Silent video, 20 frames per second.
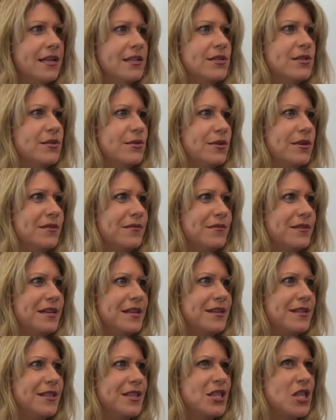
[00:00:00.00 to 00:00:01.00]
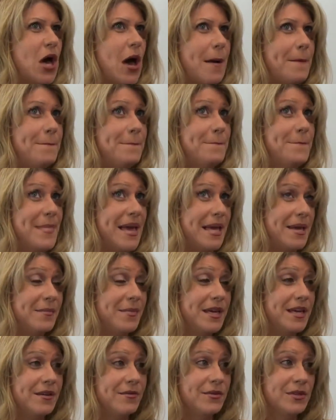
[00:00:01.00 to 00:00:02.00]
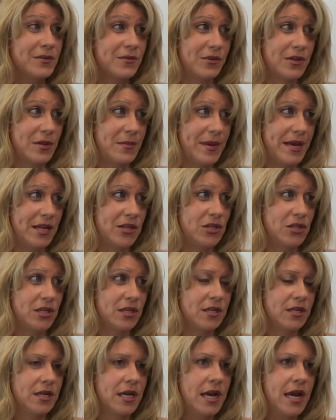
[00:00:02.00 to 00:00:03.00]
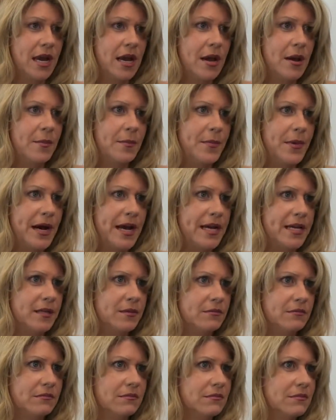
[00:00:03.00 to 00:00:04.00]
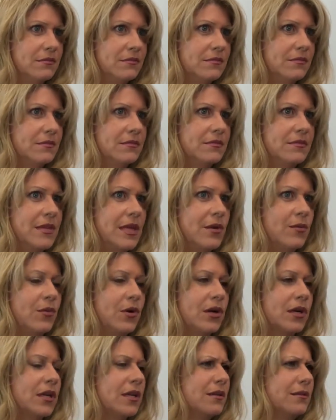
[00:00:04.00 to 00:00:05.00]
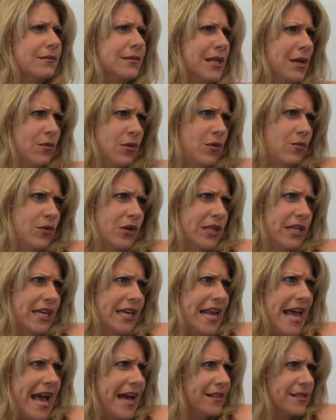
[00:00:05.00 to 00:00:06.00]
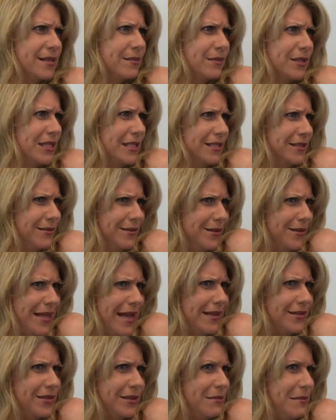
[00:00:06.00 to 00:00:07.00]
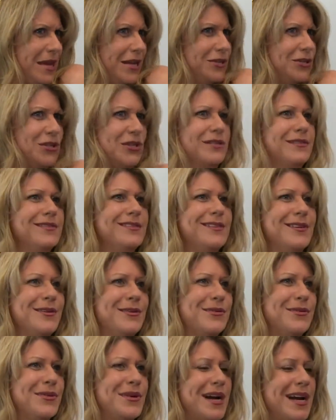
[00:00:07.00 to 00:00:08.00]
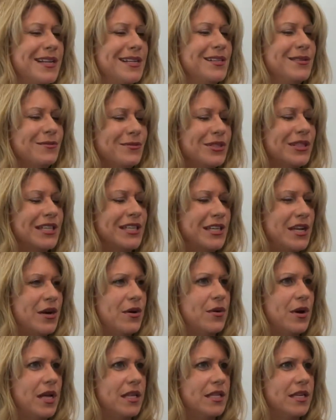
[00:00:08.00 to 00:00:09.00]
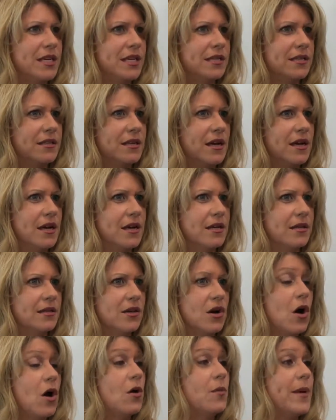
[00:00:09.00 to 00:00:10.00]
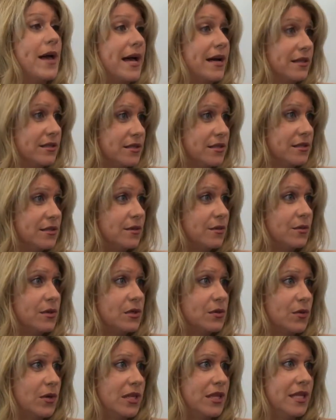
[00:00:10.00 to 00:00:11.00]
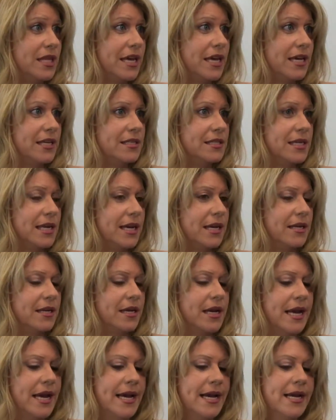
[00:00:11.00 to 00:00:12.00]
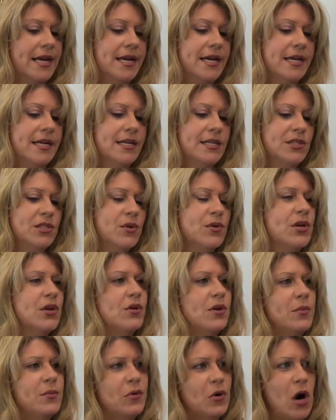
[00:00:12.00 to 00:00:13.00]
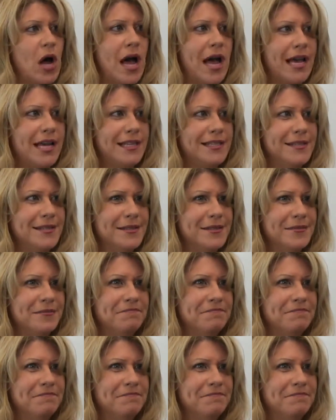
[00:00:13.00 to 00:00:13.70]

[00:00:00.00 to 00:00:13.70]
I sort of thought maybe it was for the Mansion, but they weren't They weren't really going to add something in the classic Mansion, so I didn't really know. And then uh, callbacks was when they said, so you're a bride.